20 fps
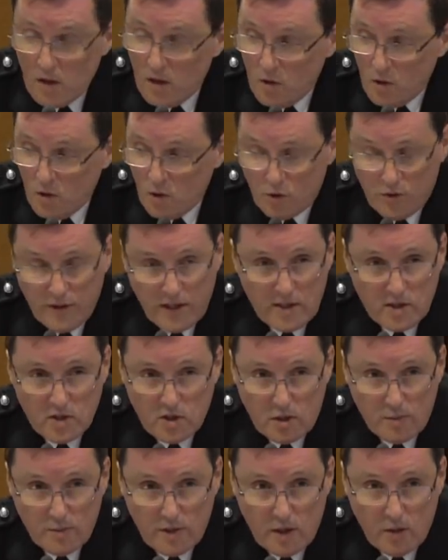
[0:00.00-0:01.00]
Not at that
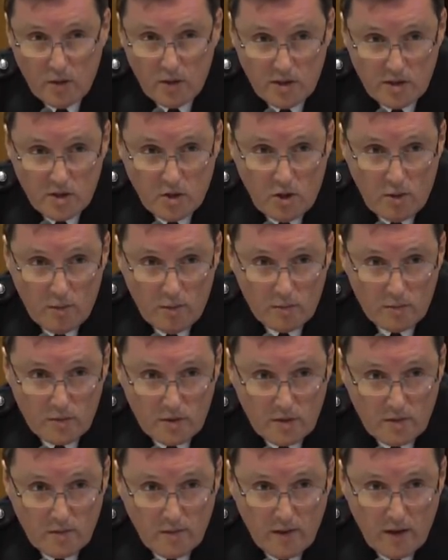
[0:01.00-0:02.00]
time, no. At the time,
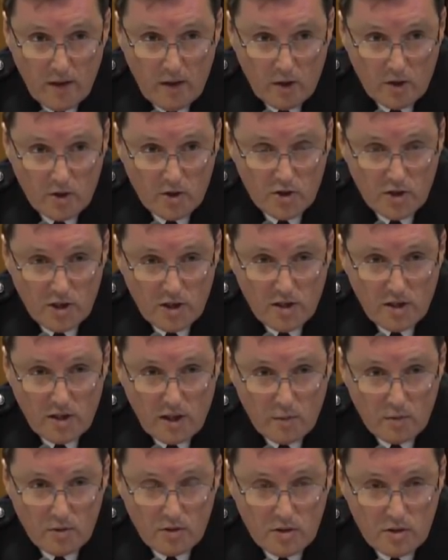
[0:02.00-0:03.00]
I could see that
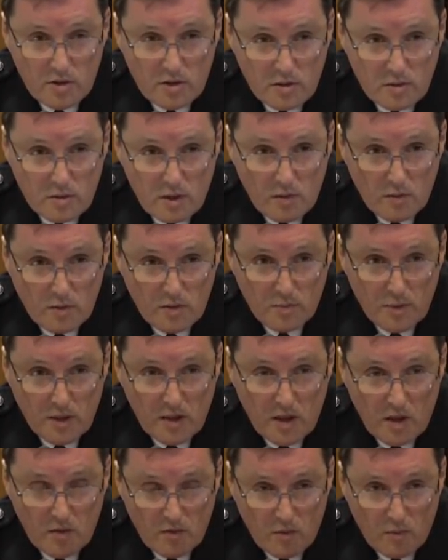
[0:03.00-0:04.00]
they was
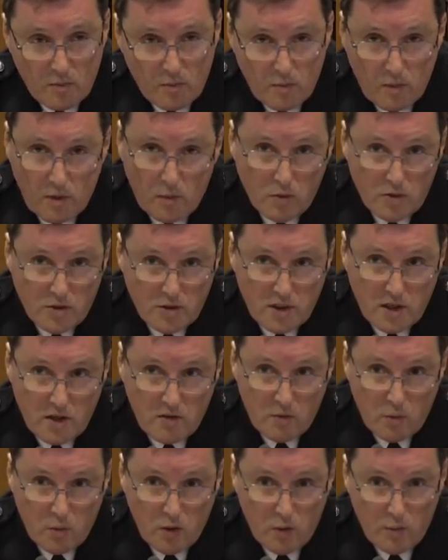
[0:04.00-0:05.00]
being I wouldn't say
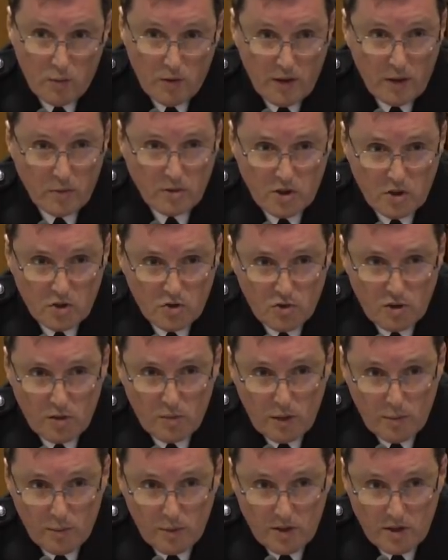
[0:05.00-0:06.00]
overwhelmed, but they was
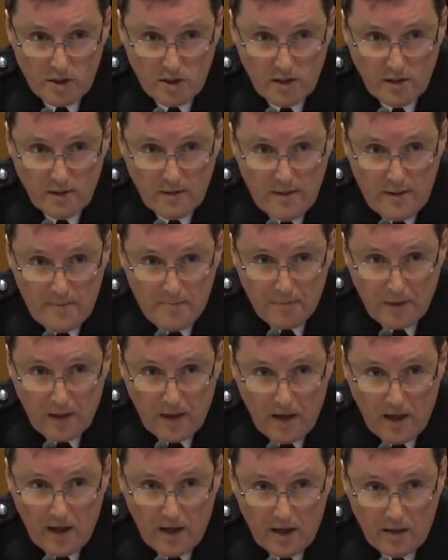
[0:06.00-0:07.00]
extremely busy, right.
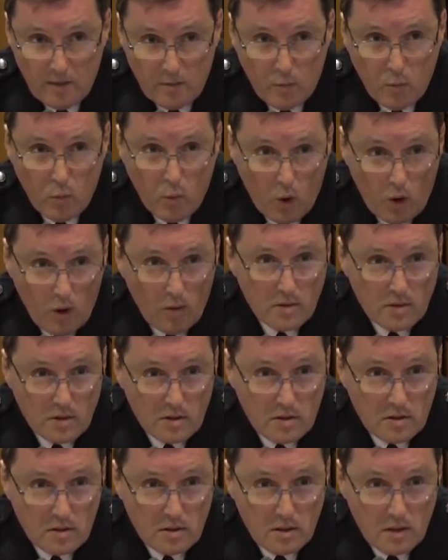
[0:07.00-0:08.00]
And
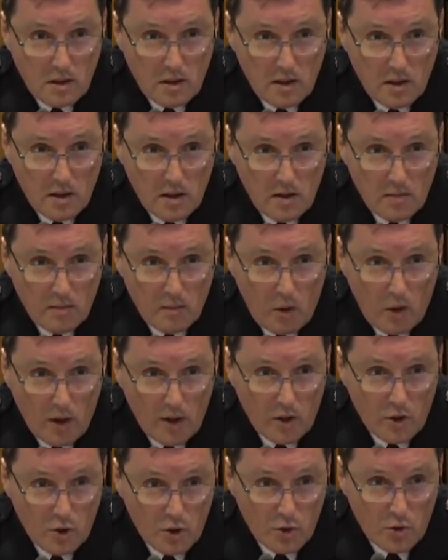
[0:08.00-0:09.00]
what I
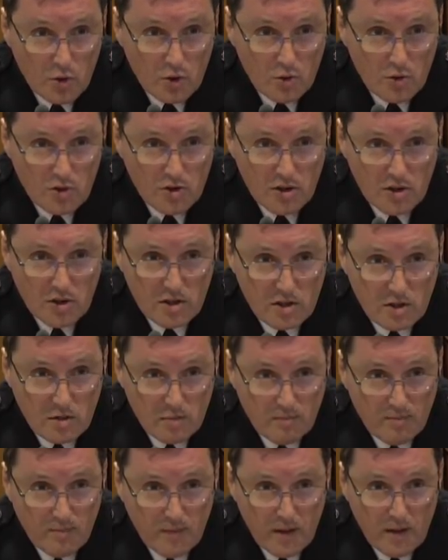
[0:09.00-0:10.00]
could do to assist
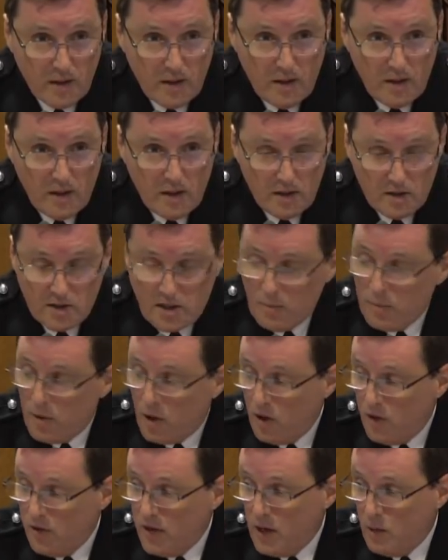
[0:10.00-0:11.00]
them. And so
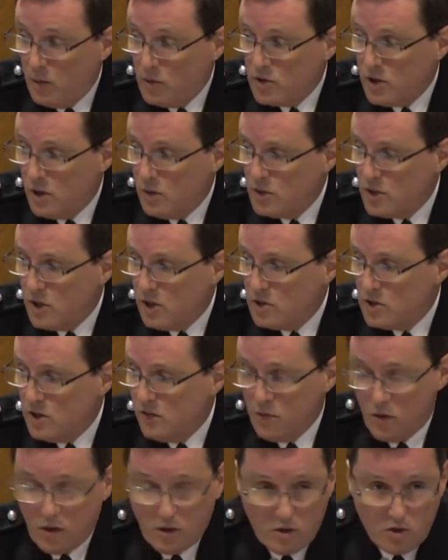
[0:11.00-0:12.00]
part of that was I was asked
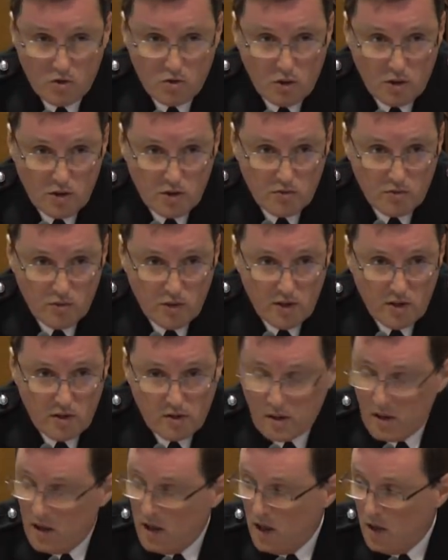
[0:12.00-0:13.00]
if I could try to
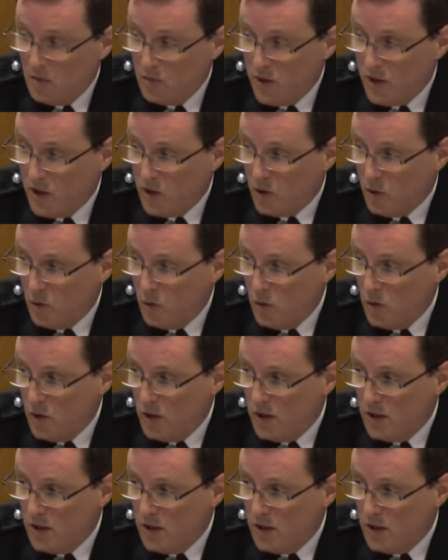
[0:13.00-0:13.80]
recall